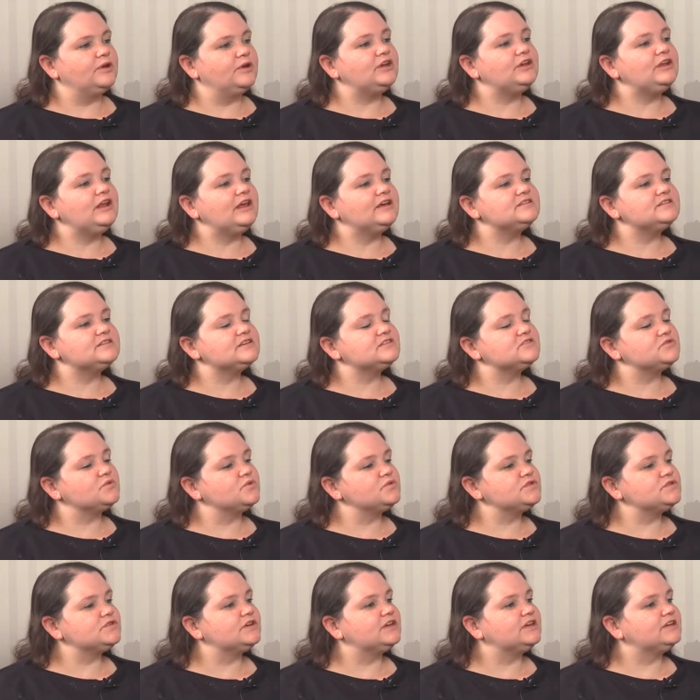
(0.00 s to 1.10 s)
regulator has
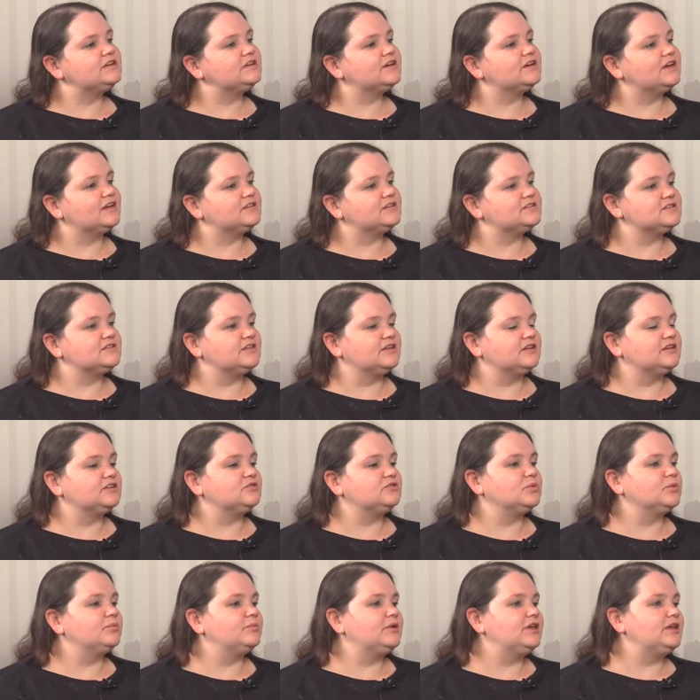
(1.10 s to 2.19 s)
also indicated that
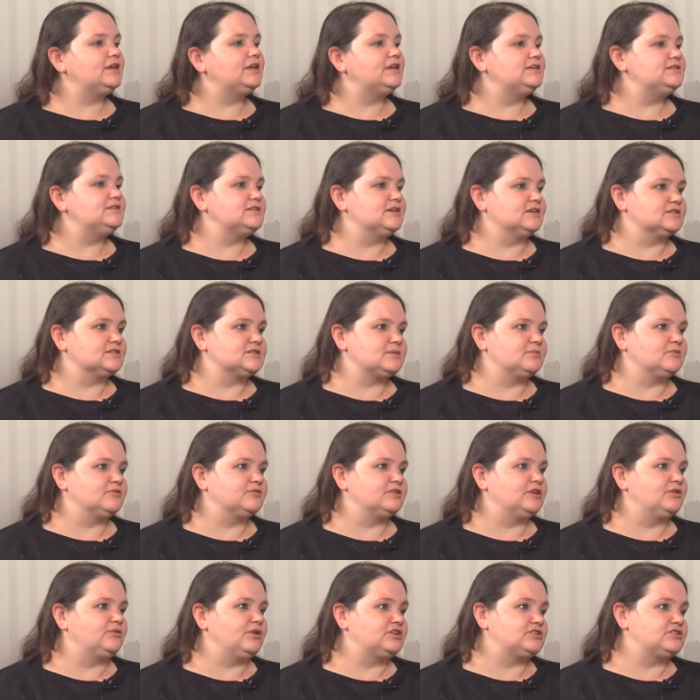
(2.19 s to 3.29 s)
it will be easing some of
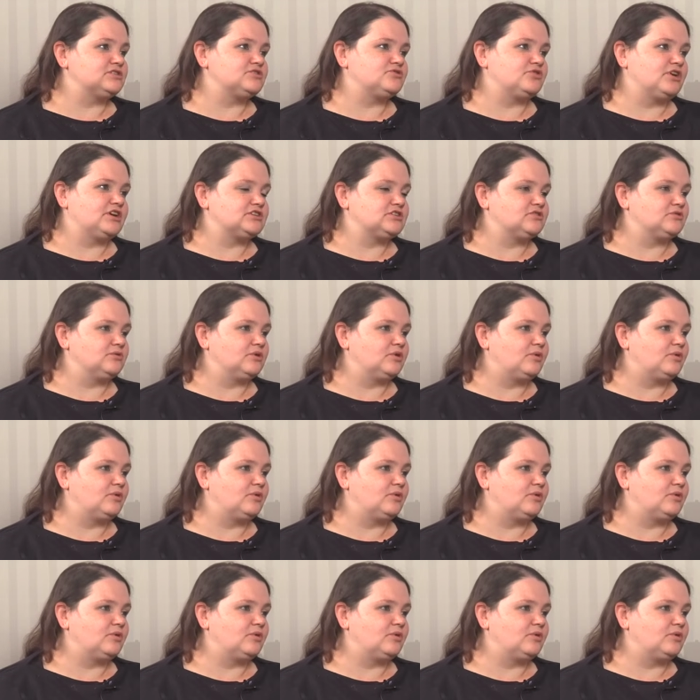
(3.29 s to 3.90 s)
the registration